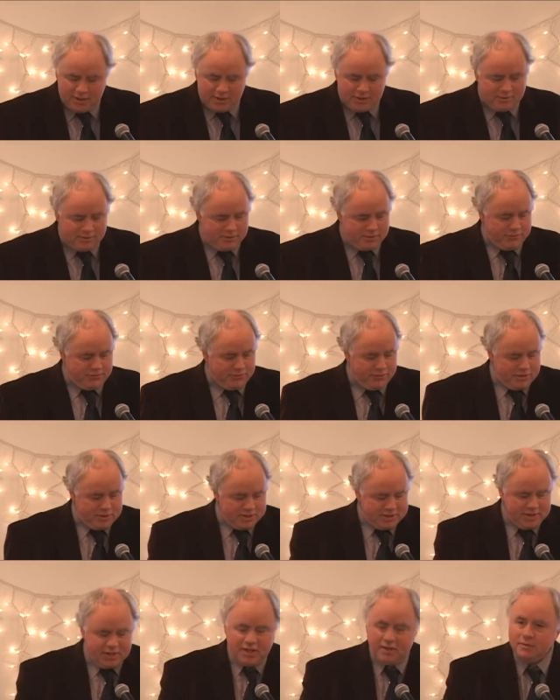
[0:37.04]
the, the
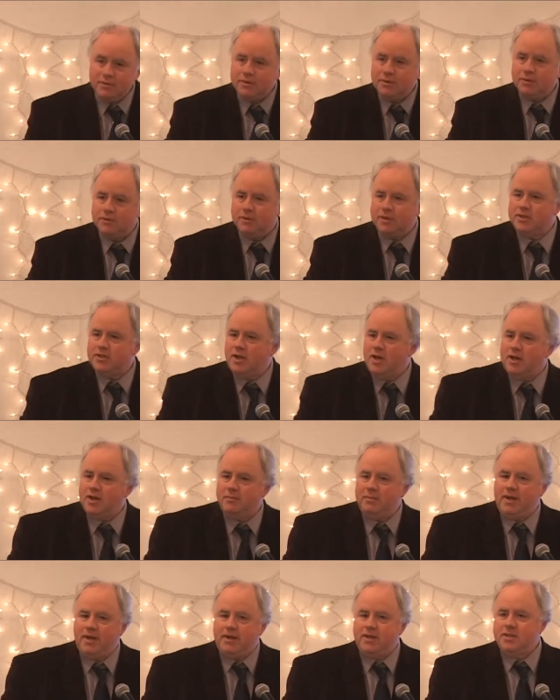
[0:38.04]
first thing I want to talk
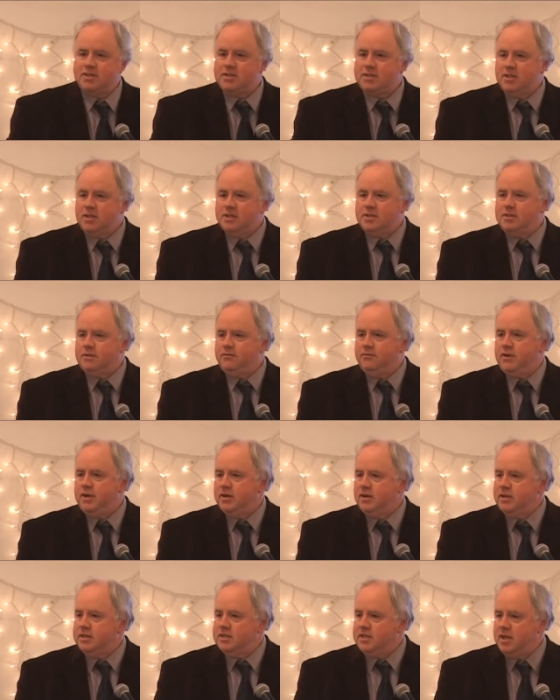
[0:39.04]
about is, is the
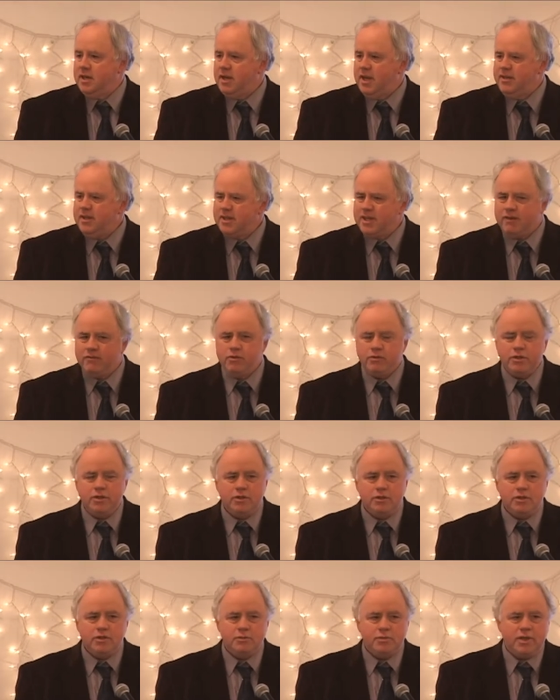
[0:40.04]
ferries. I think everyone
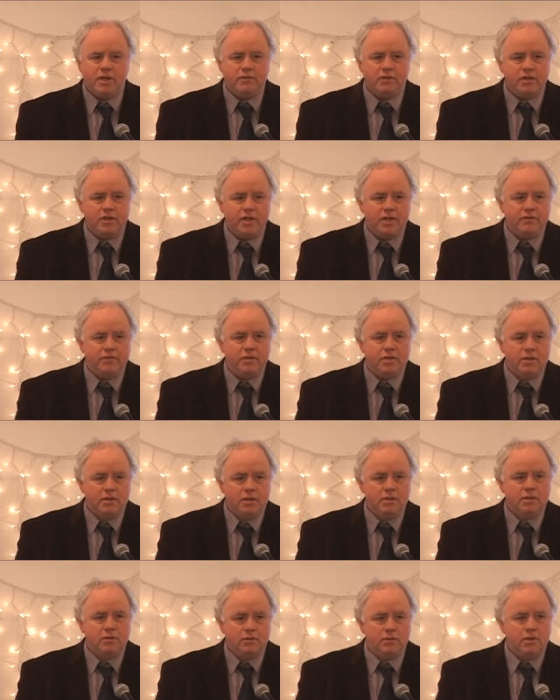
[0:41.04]
knows we have 11,
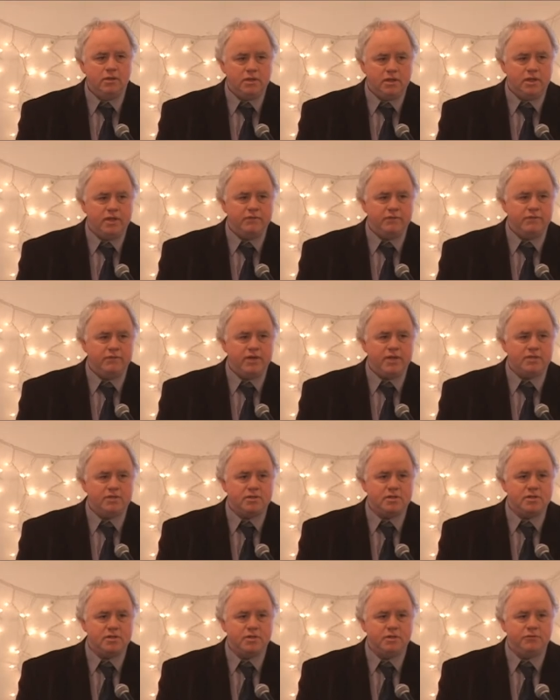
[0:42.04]
11
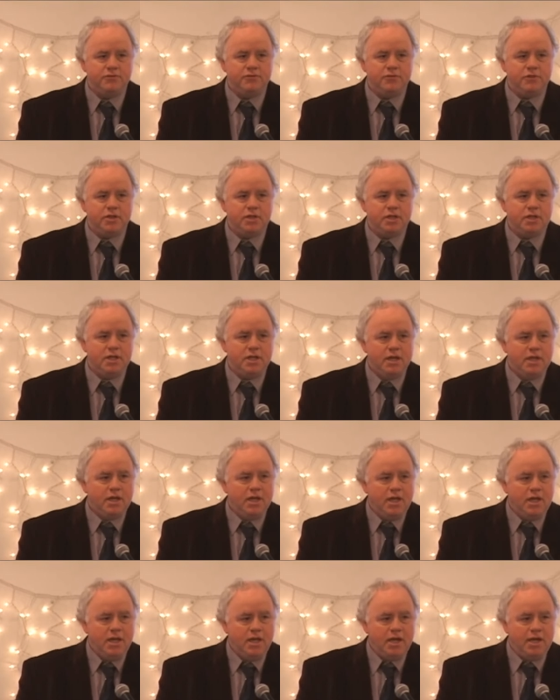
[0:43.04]
vessels in the fleet.
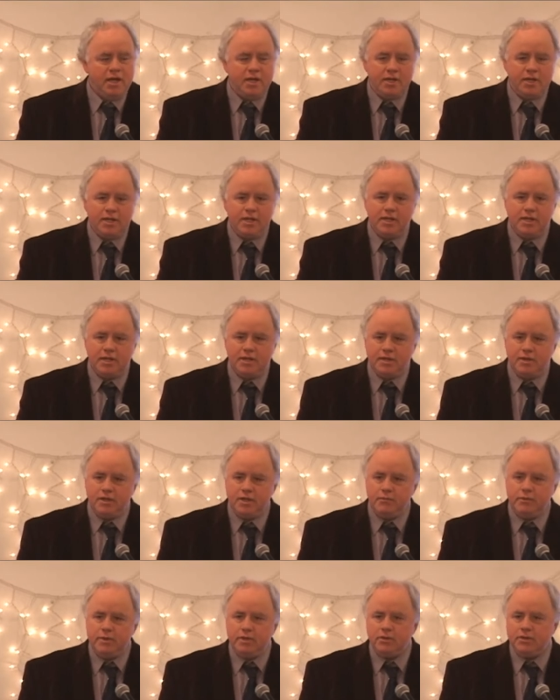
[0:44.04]
And the
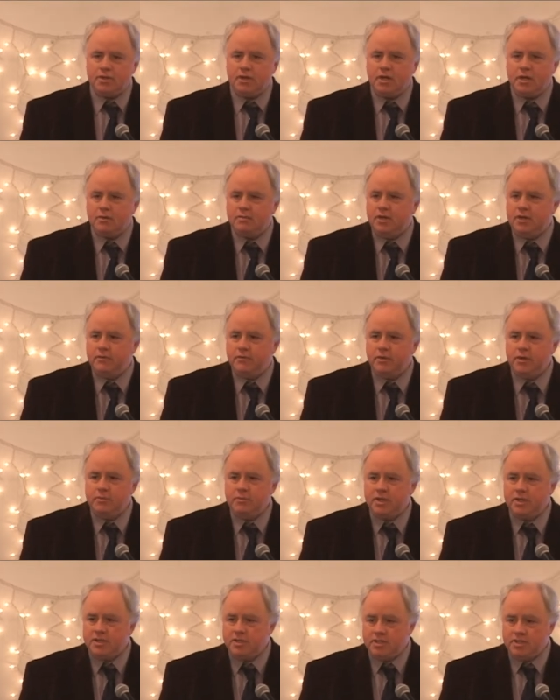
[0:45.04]
thing we don't talk about very
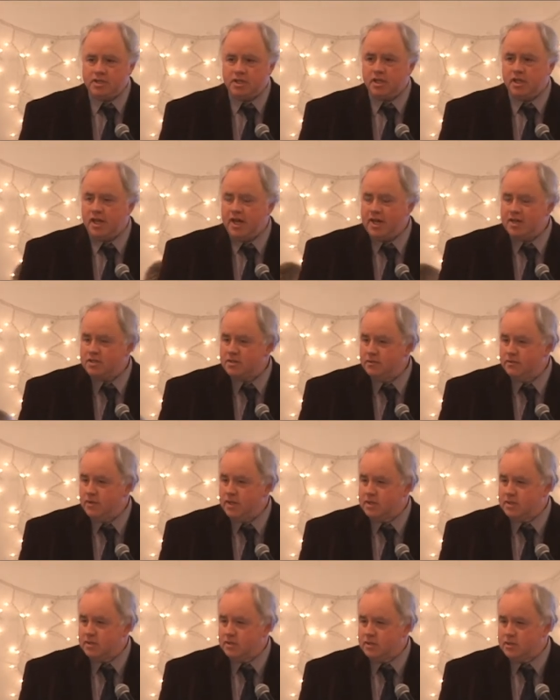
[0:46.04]
much is the class of
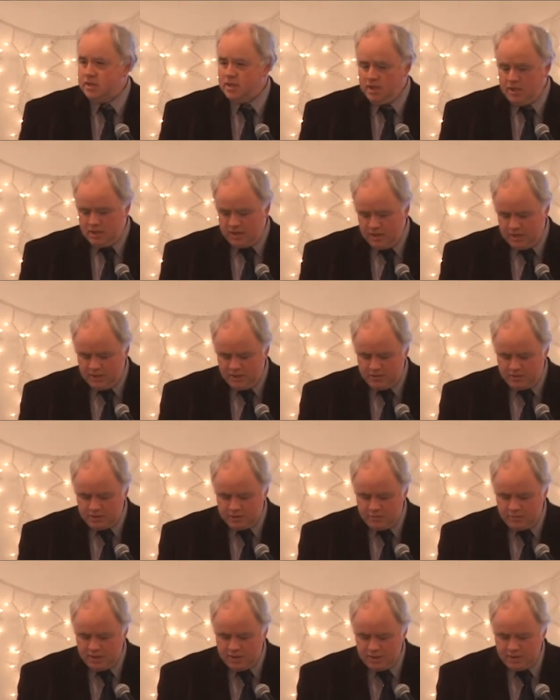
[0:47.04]
vessels. And, and
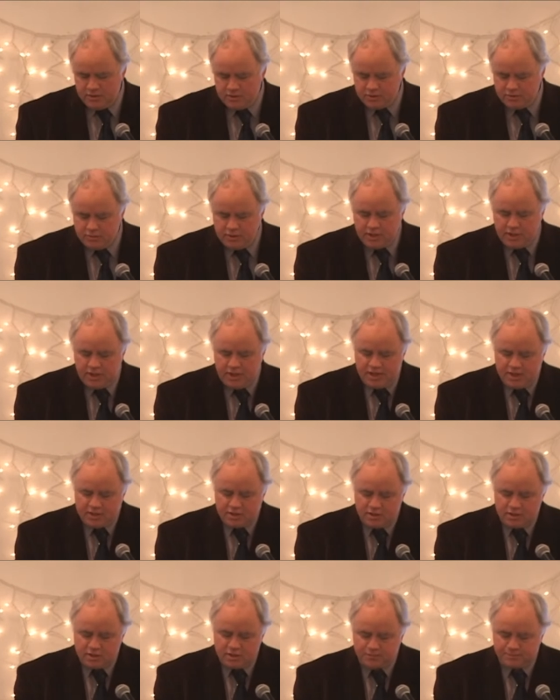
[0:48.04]
there's, about, there's three
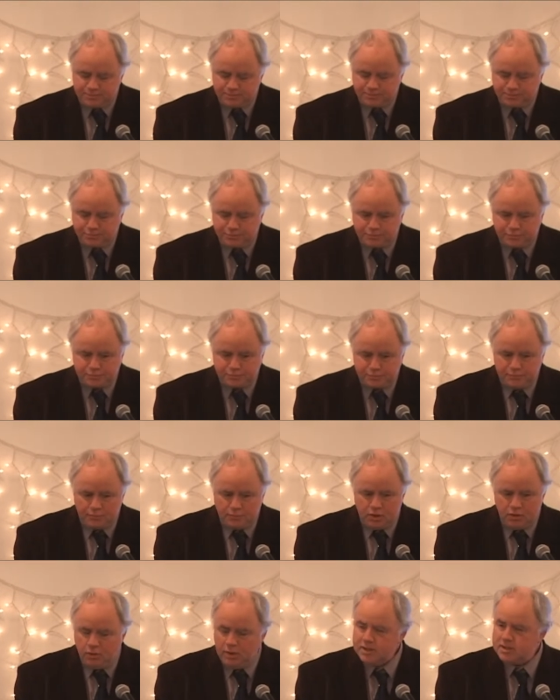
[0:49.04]
classes.
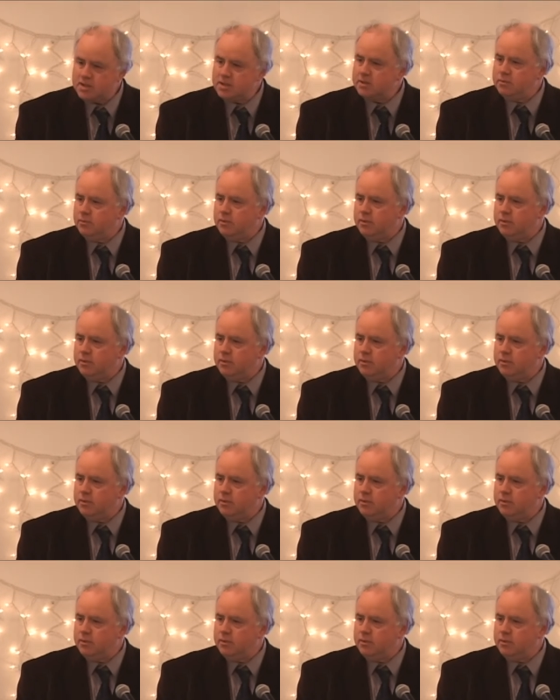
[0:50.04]
One's,